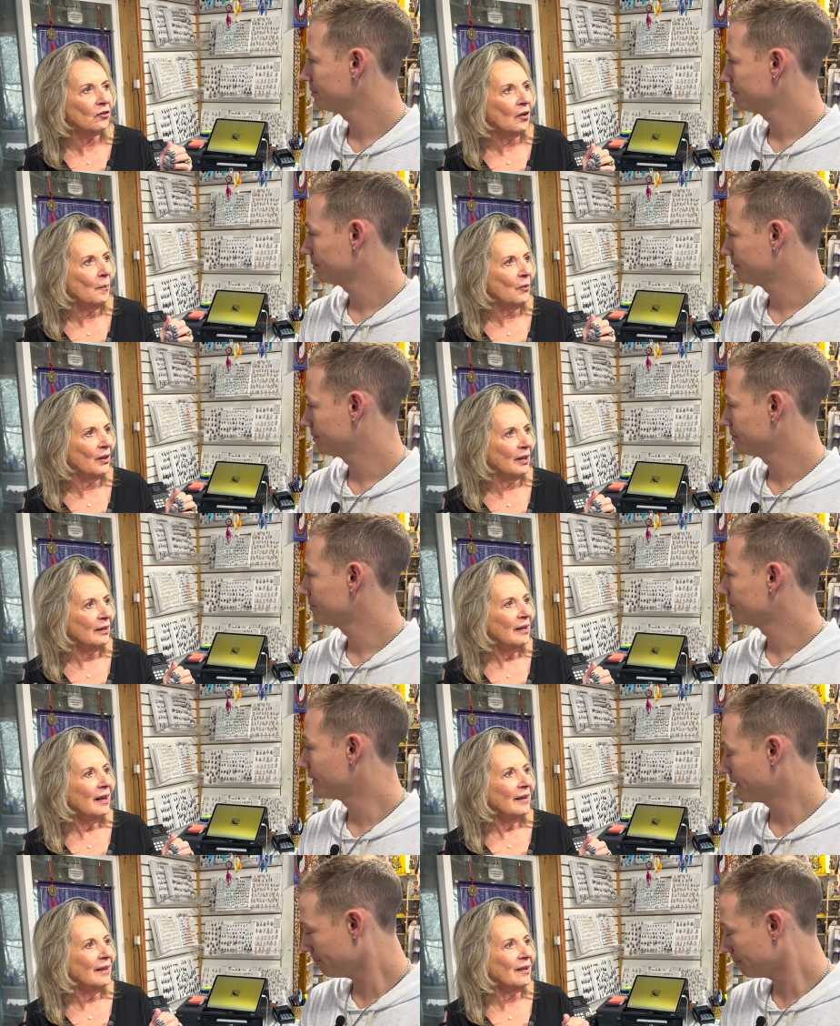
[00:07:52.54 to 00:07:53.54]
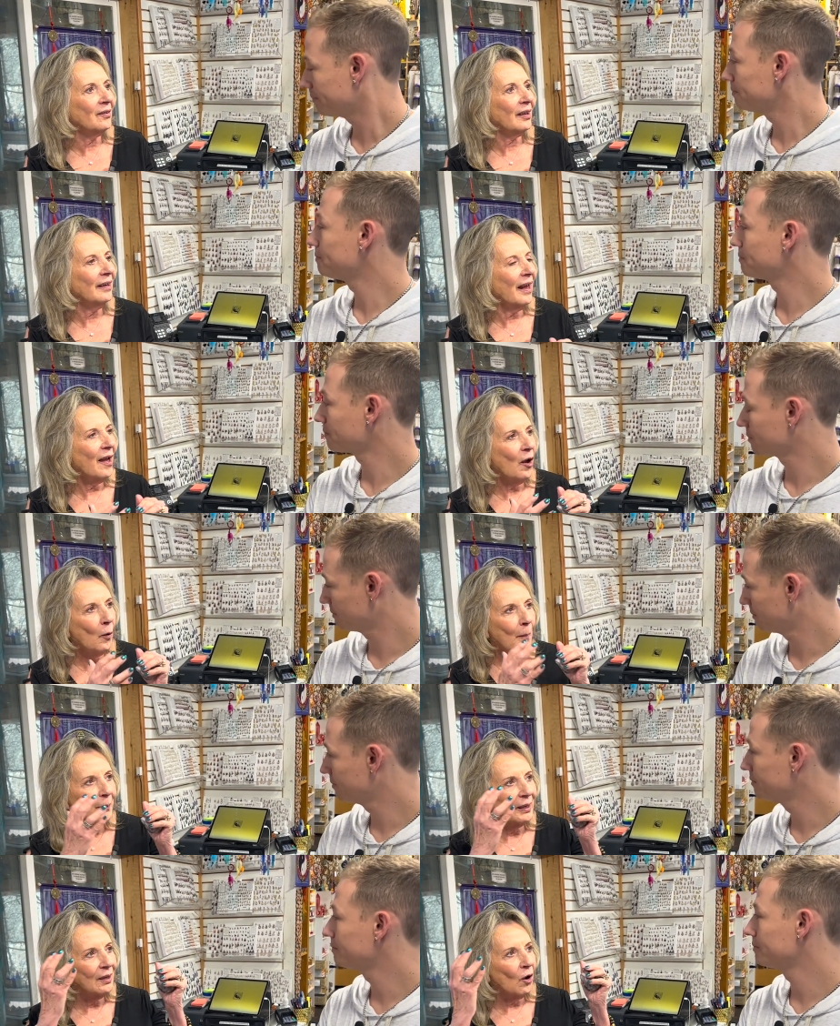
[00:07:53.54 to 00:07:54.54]
Speaker 1: something yep. that's going to help
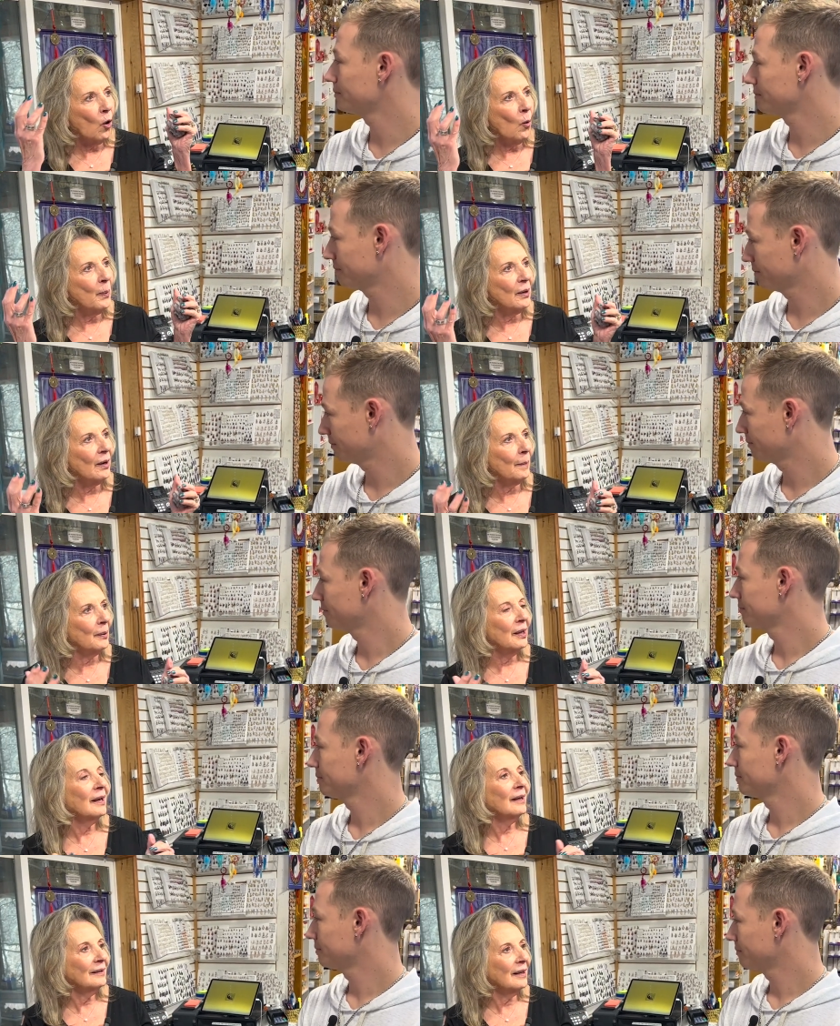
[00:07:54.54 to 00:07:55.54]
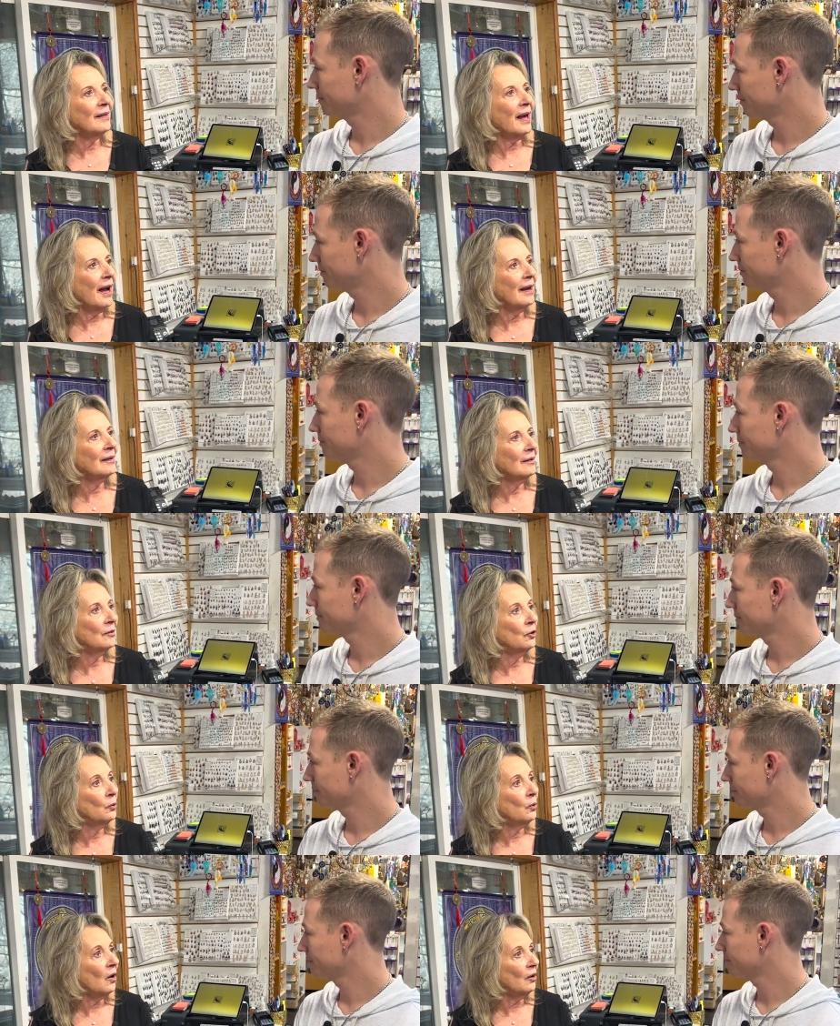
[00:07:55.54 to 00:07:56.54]
me open up to that
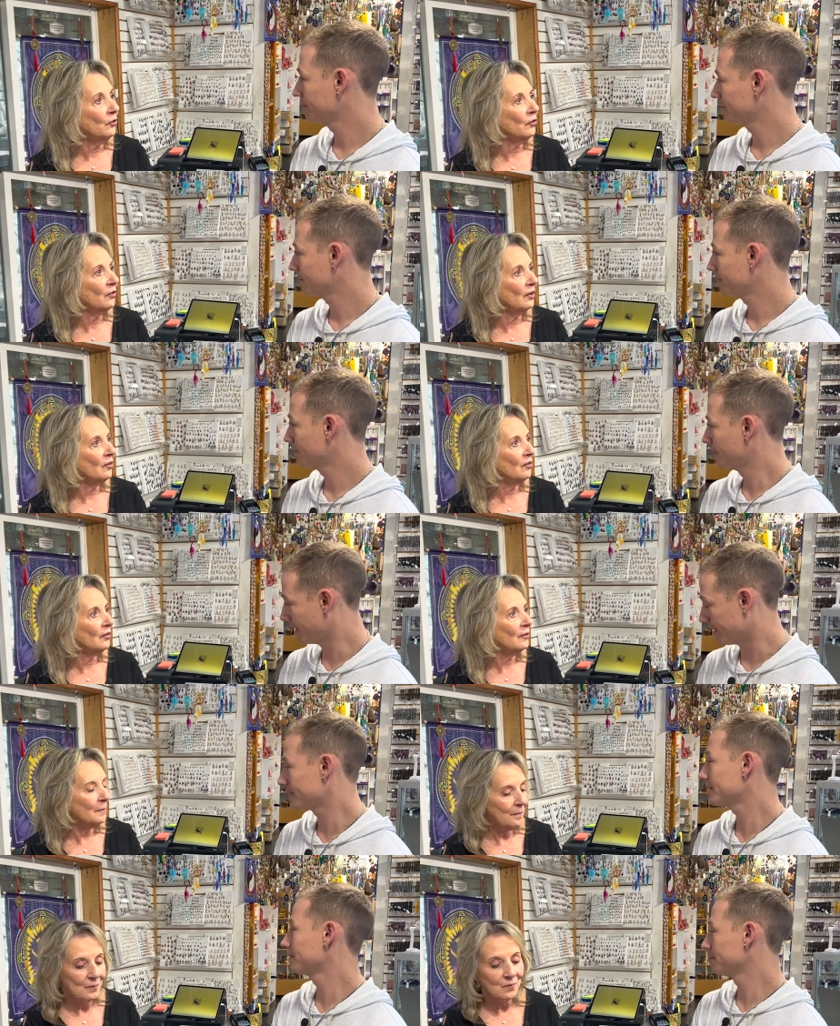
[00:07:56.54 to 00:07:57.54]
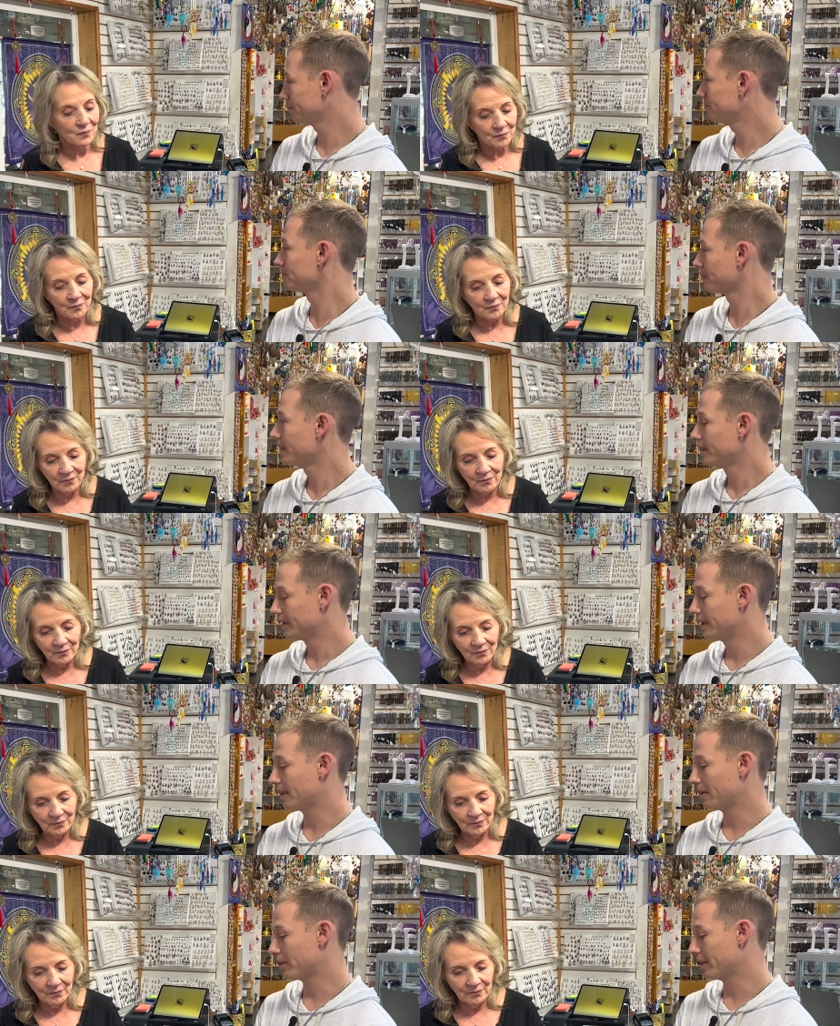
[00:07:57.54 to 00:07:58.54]
new consciousness. Yes.
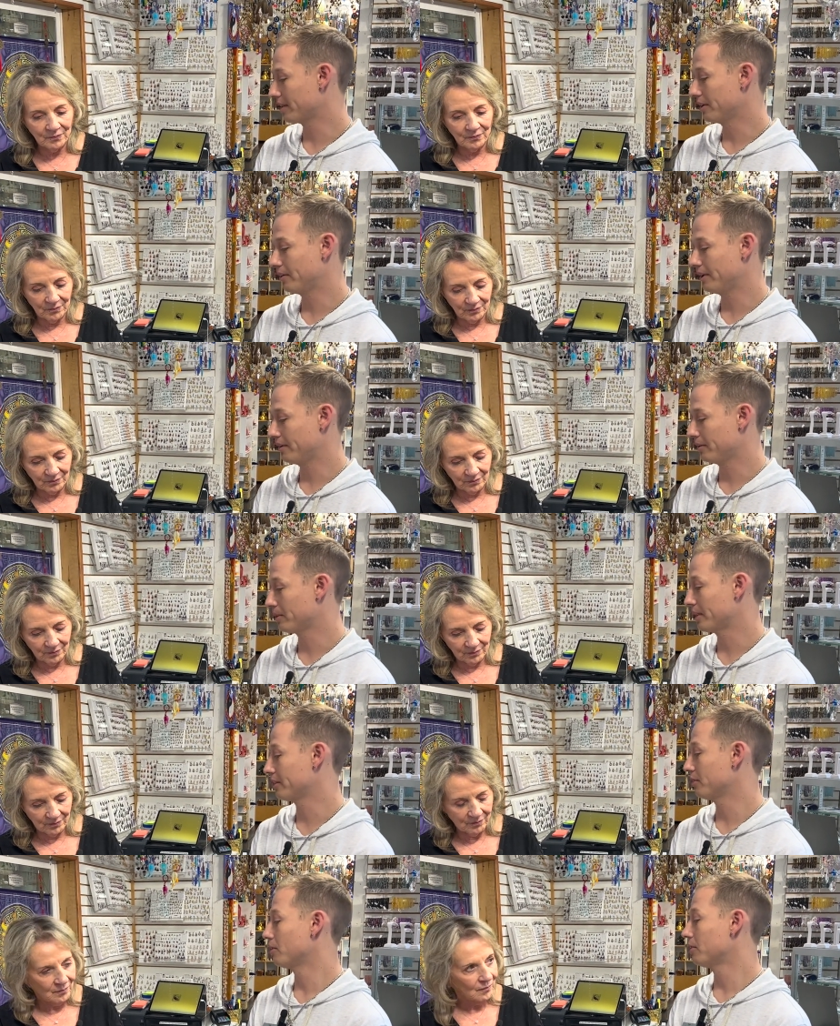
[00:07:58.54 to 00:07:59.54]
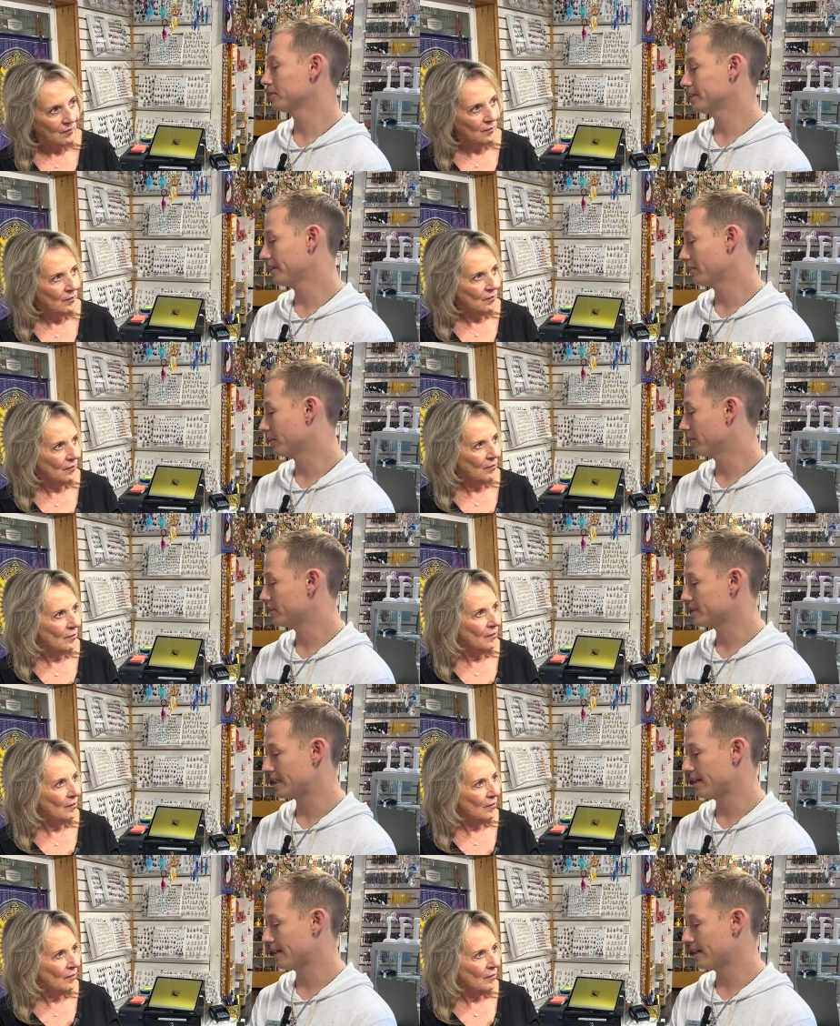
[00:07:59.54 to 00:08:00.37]
Speaker 2: Yeah, whether you whether you hold it or you just